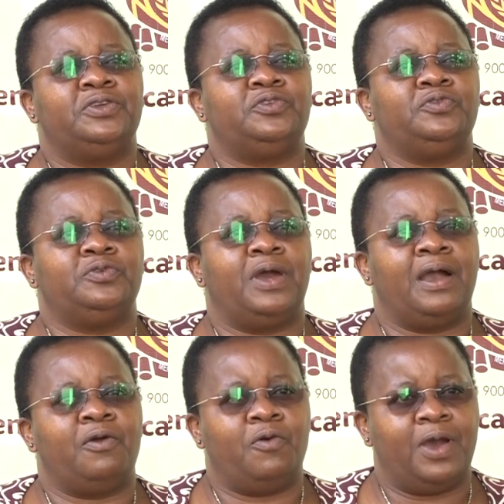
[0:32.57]
to
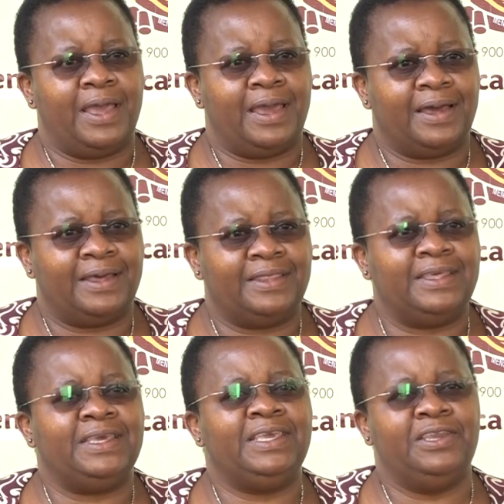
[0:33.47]
acquire
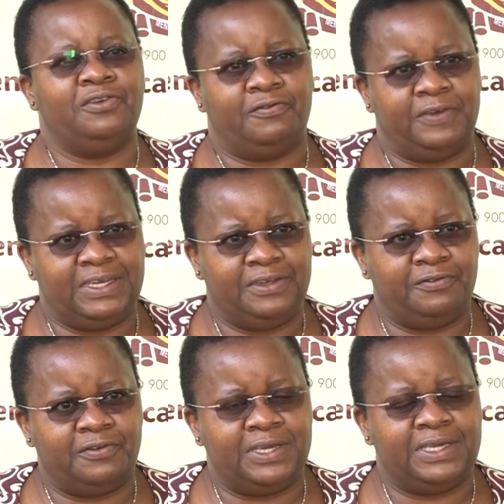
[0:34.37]
the
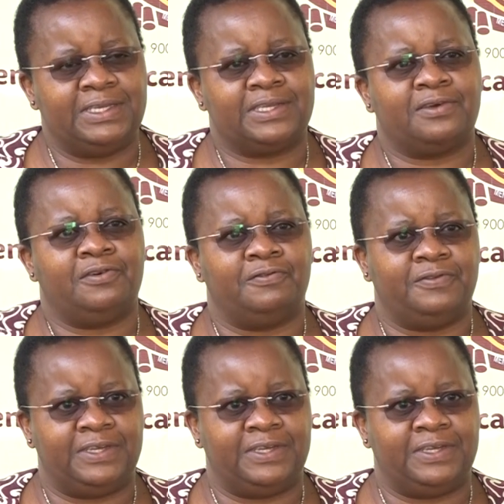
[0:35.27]
innovative ways of